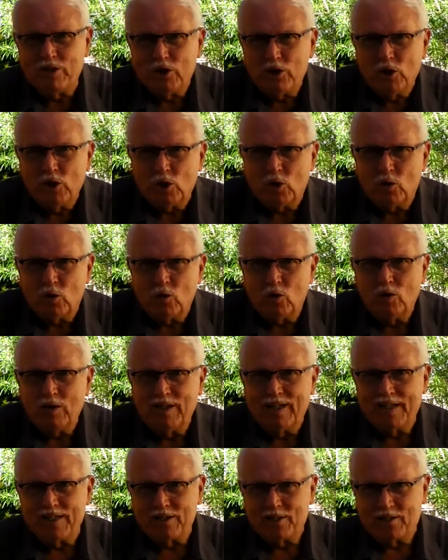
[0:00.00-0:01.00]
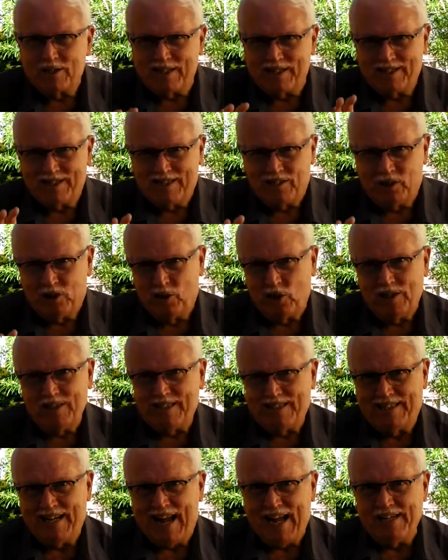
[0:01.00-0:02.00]
do is in good
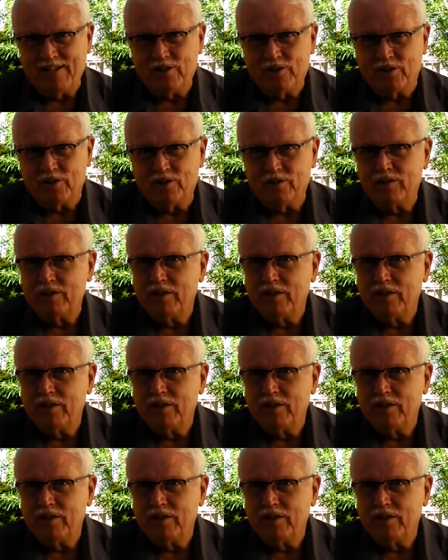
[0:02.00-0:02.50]
intention,